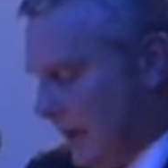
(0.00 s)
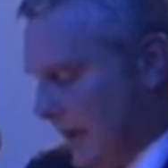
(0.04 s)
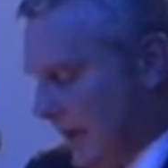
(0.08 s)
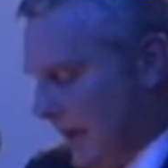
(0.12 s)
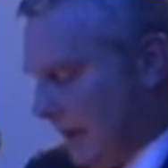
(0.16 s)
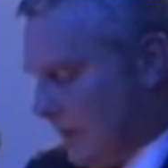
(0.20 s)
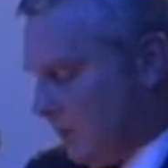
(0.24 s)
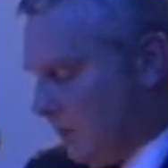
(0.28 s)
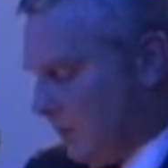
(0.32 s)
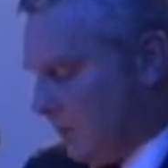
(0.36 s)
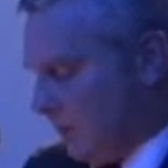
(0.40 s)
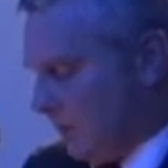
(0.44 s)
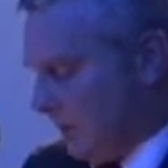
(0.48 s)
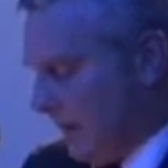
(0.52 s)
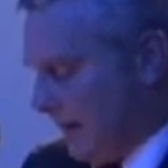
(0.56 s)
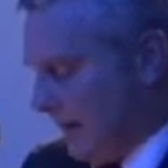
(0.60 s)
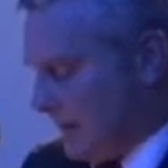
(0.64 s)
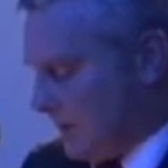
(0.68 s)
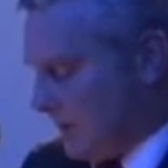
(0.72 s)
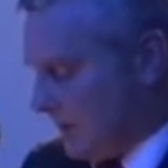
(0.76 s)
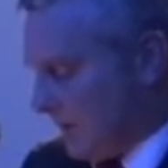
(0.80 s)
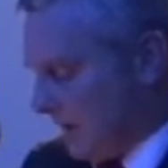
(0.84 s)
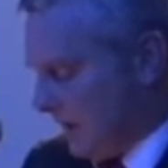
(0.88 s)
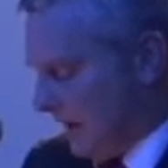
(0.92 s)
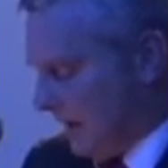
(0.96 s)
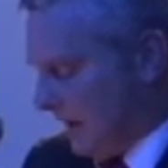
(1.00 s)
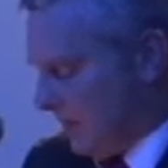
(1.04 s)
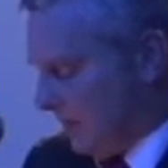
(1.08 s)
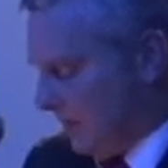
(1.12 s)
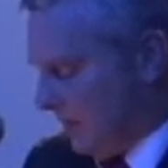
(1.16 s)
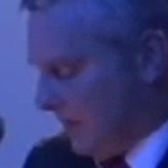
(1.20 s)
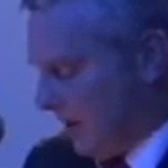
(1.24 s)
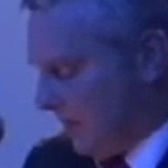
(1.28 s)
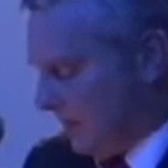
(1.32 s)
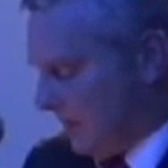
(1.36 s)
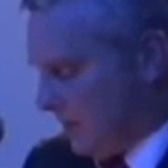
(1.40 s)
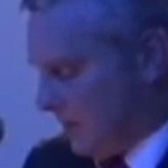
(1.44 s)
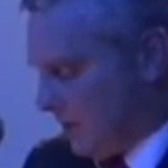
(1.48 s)
equal rights and equal
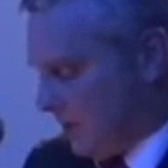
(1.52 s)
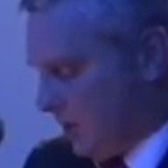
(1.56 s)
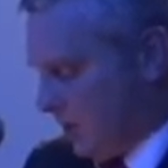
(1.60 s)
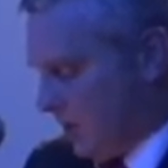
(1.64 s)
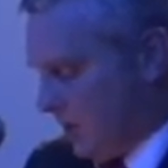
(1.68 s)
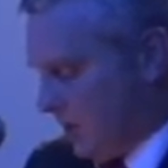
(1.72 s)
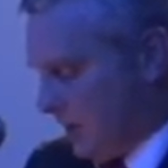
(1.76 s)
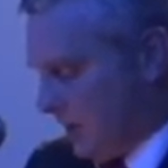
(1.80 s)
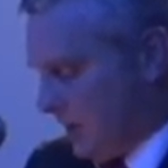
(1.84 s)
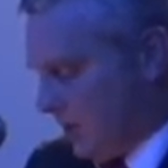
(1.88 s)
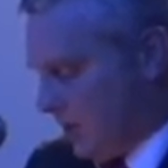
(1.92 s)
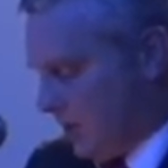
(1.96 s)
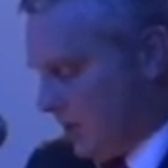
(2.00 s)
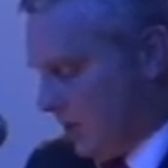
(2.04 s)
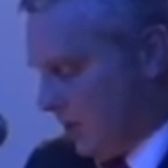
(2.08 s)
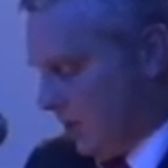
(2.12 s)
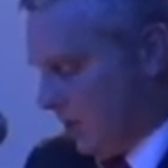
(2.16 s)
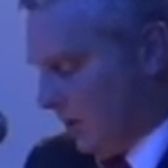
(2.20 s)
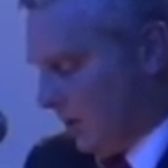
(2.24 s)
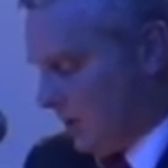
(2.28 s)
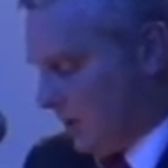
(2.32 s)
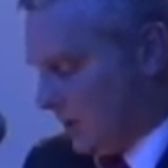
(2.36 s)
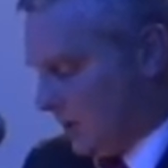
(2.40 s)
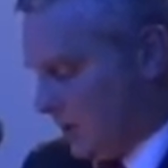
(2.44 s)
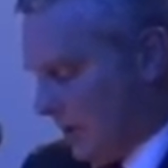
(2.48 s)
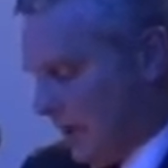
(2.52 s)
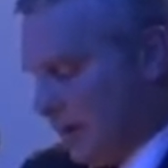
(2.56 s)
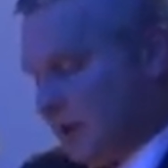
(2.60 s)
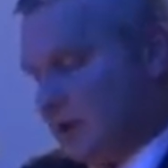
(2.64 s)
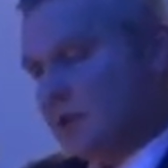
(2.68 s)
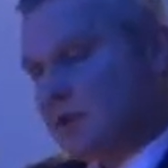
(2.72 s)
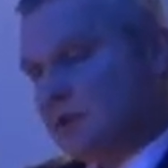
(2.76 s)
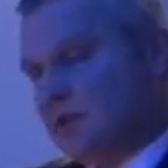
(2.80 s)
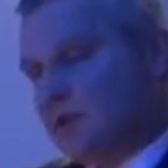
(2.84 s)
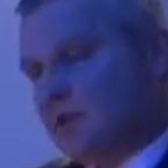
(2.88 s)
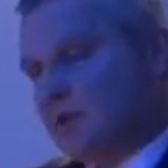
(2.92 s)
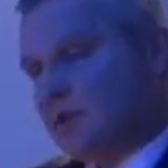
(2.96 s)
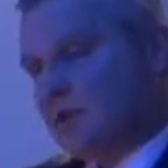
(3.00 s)
opportunities to all its
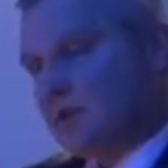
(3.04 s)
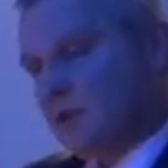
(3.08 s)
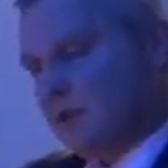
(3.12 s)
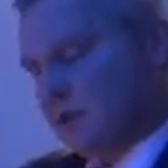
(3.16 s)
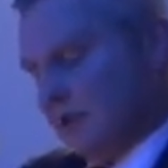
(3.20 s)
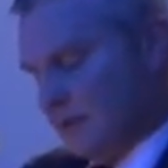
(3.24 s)
citizens.